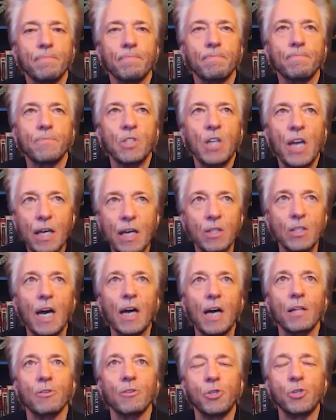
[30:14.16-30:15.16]

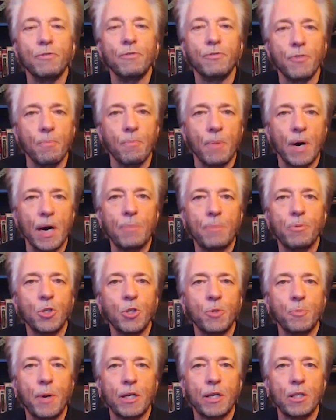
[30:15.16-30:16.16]
technology from my
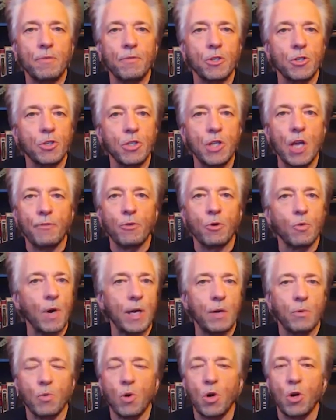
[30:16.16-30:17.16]
perspective is never right,
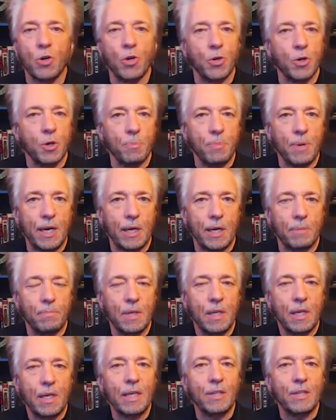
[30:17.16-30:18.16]
wrong, good, or bad.
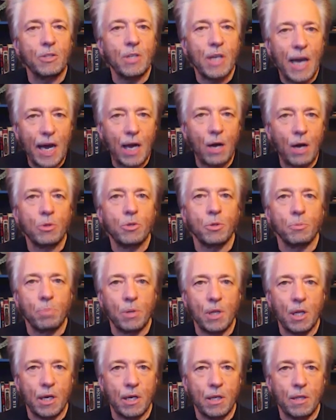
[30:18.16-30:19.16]
It's how it's
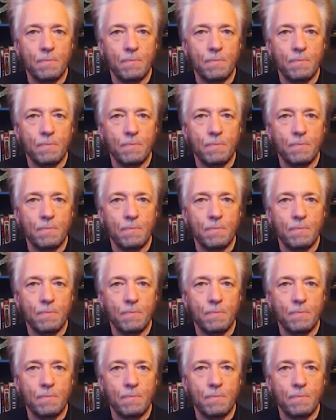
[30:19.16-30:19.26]
applied.